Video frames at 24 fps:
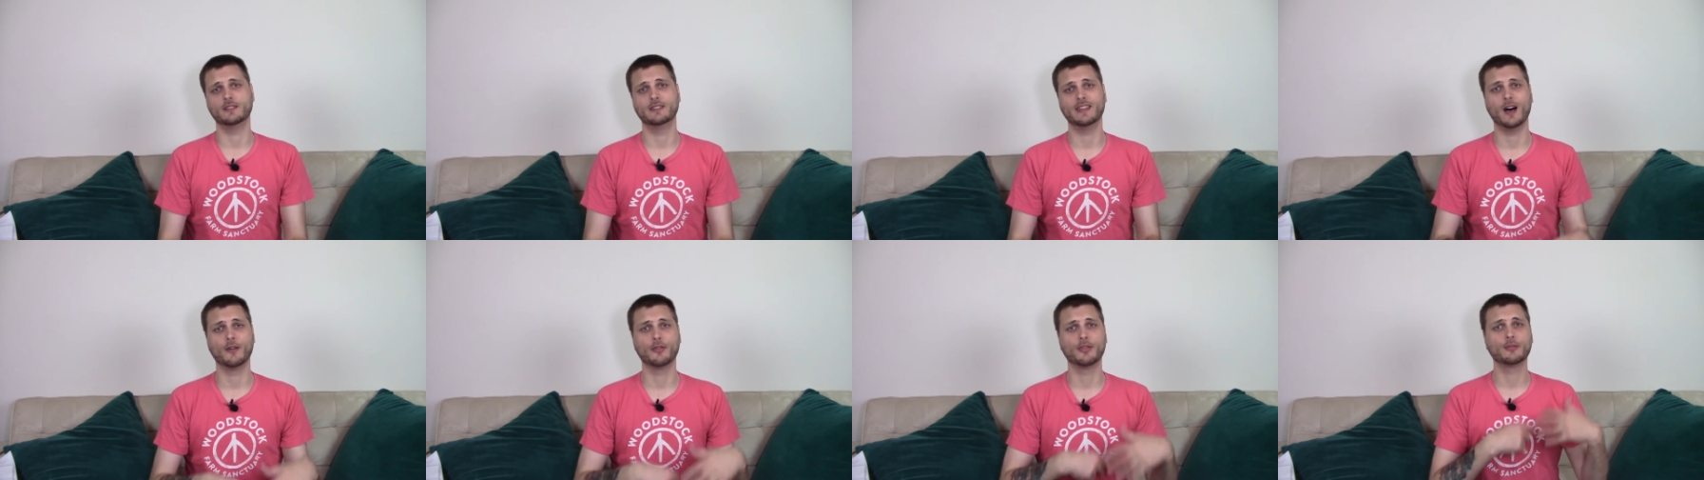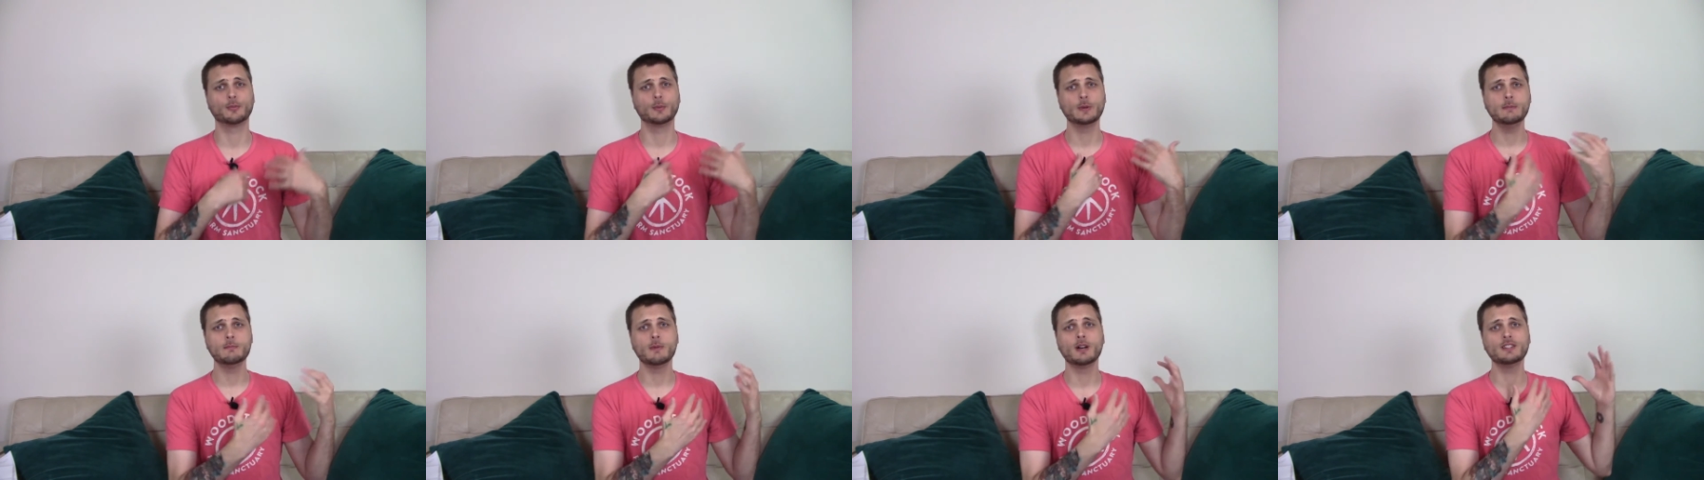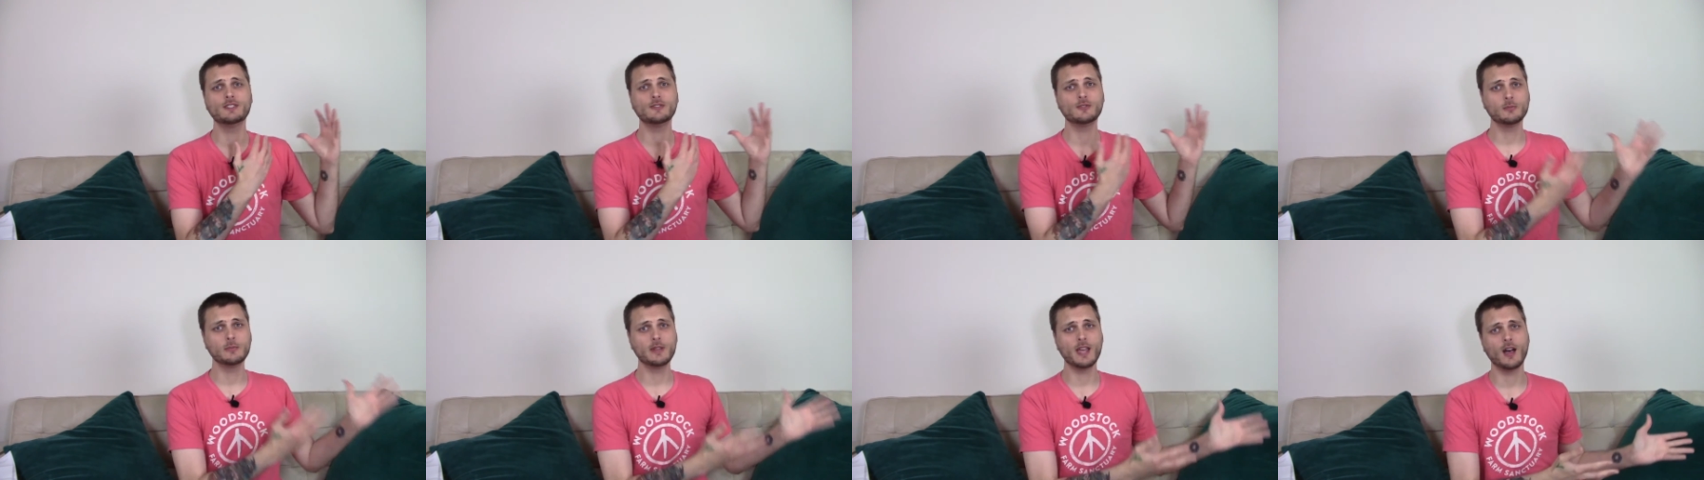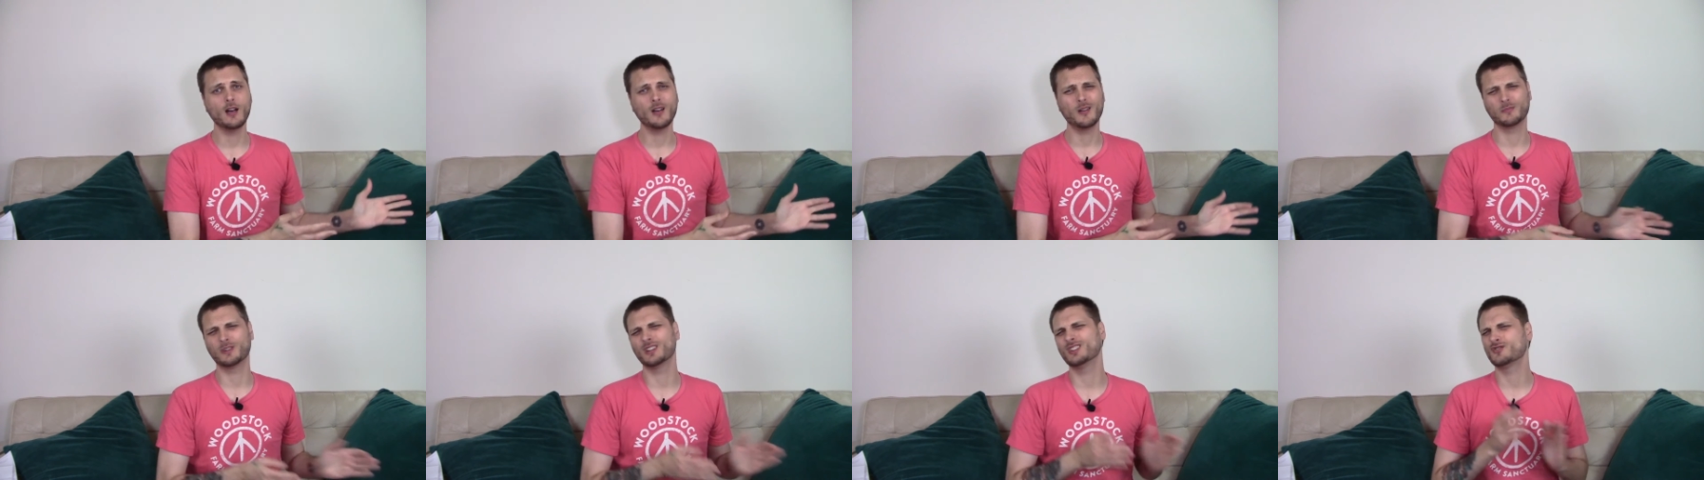Now, 3 months from
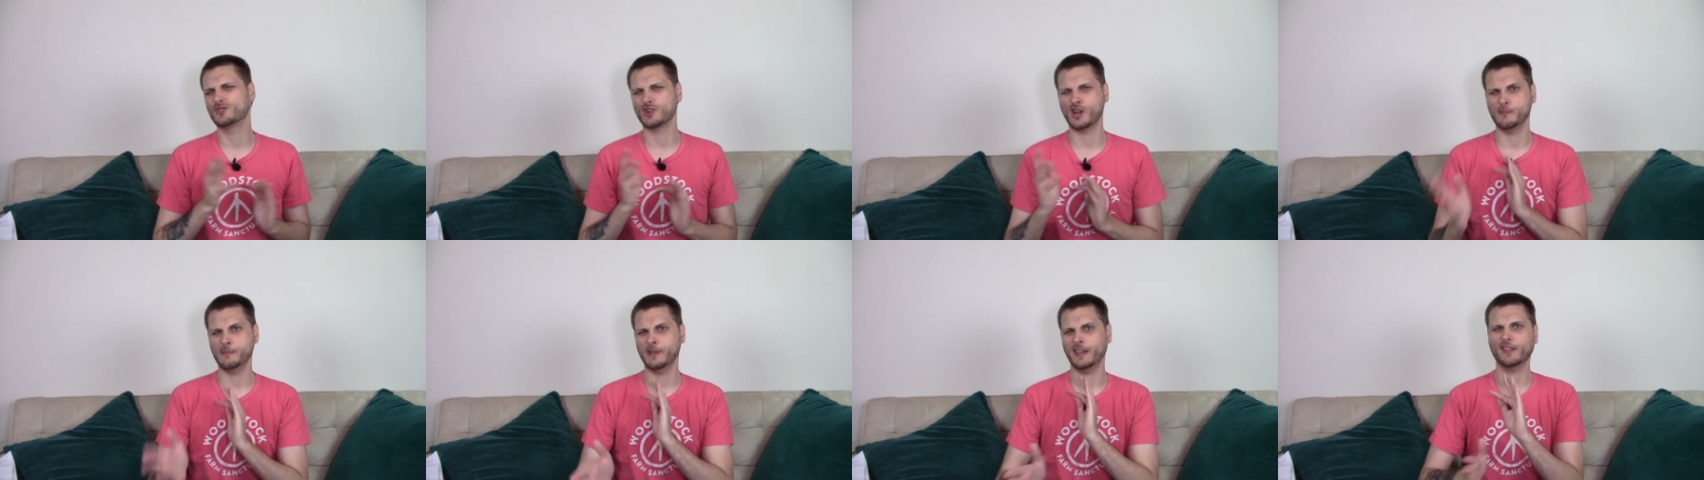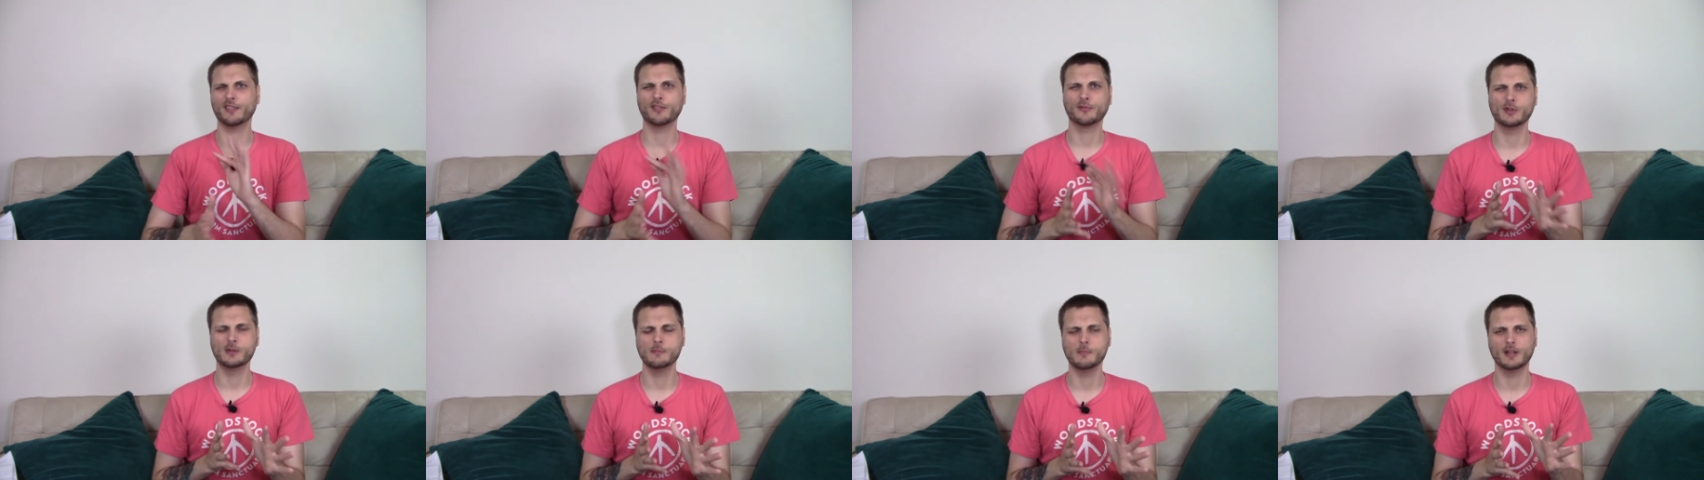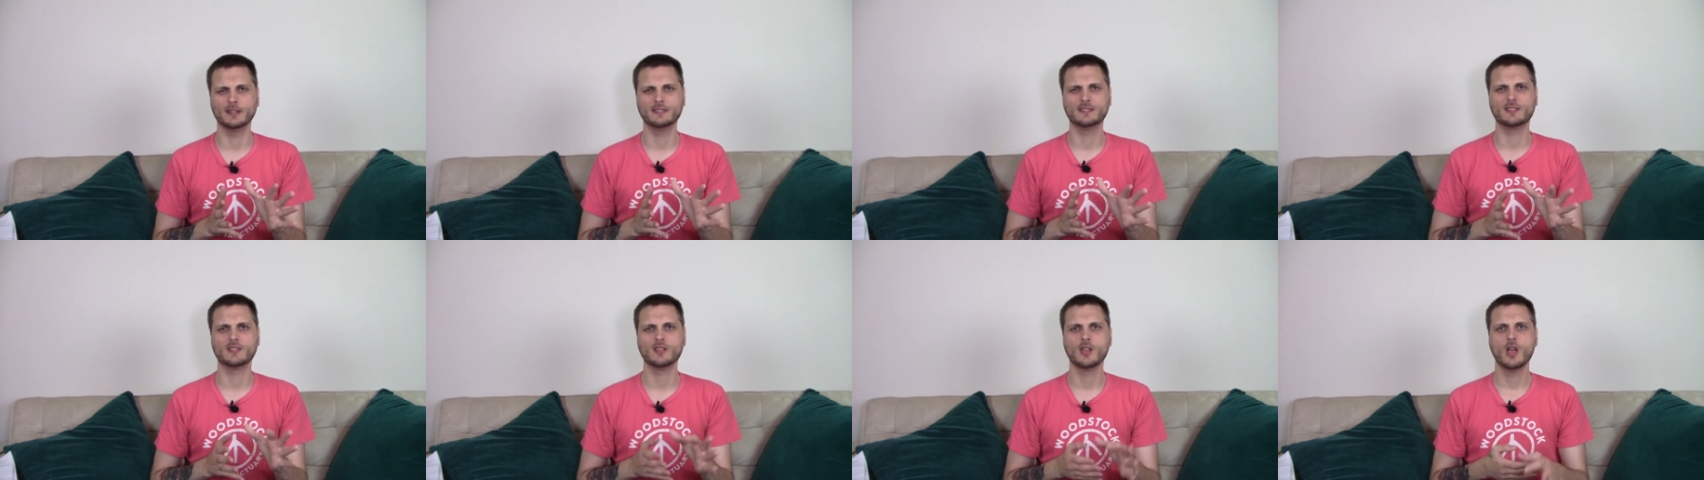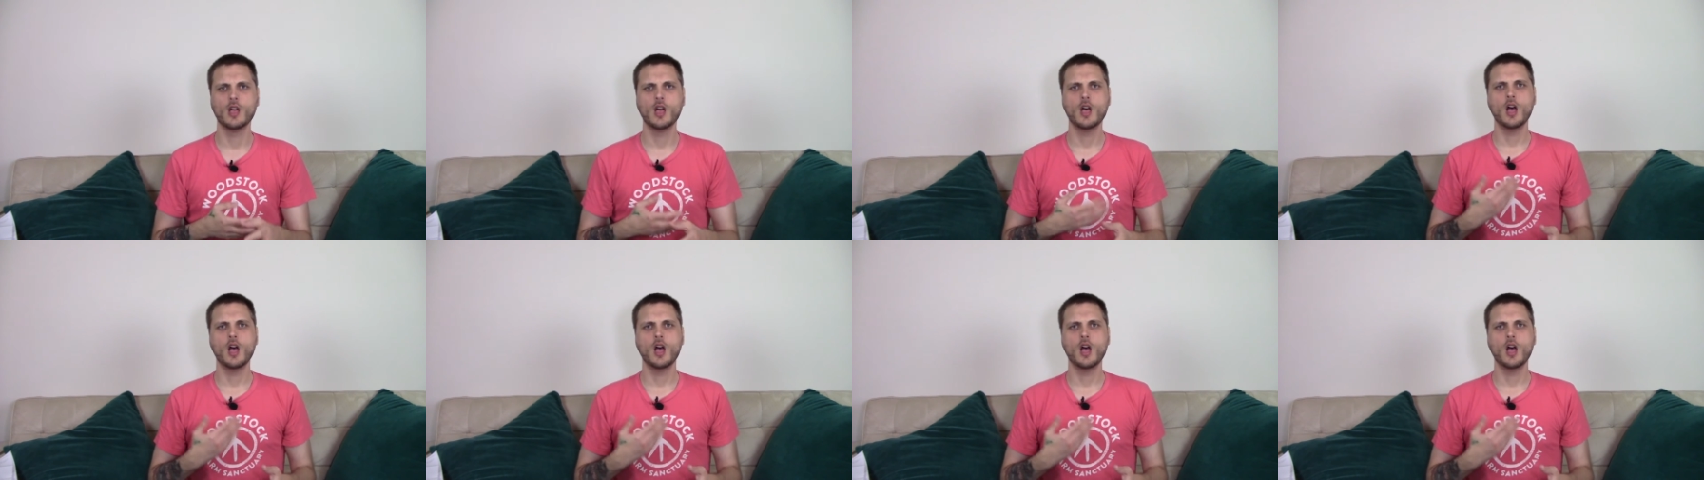now, I'm going to try and make it 3 months.